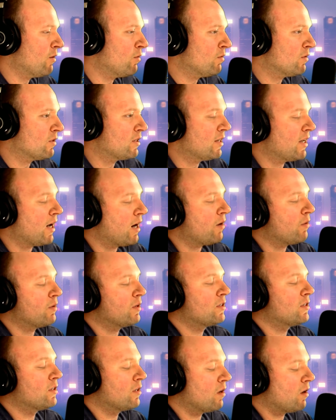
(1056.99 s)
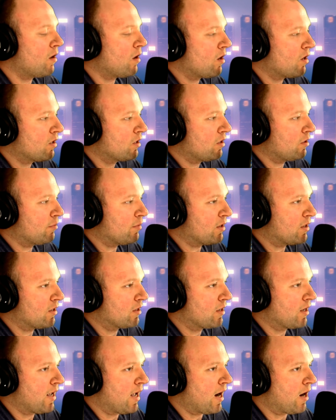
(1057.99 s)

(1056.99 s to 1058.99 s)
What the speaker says: don't see how it's an argument,